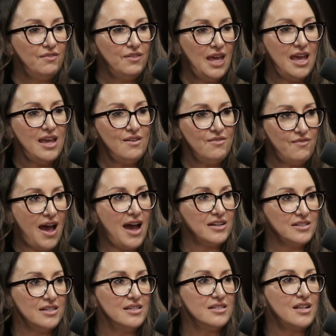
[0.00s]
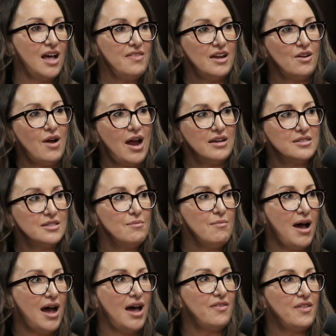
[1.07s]
key factors, like there are some
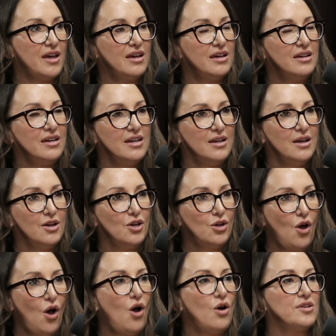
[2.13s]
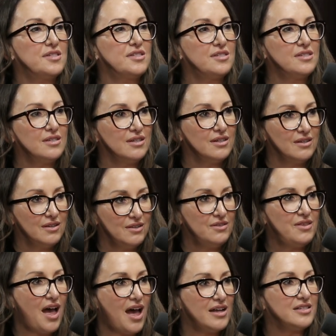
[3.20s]
other costs
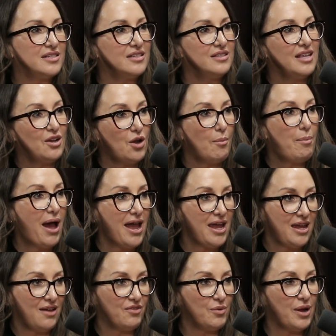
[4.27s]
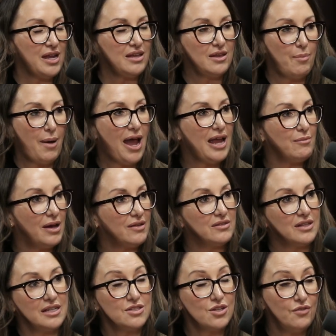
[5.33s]
that they're not paying every week. They're paying
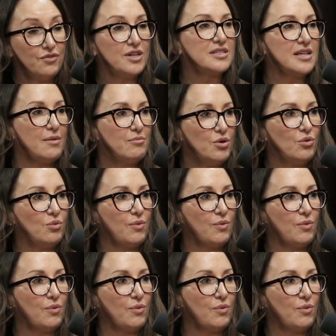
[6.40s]
monthly. So for example,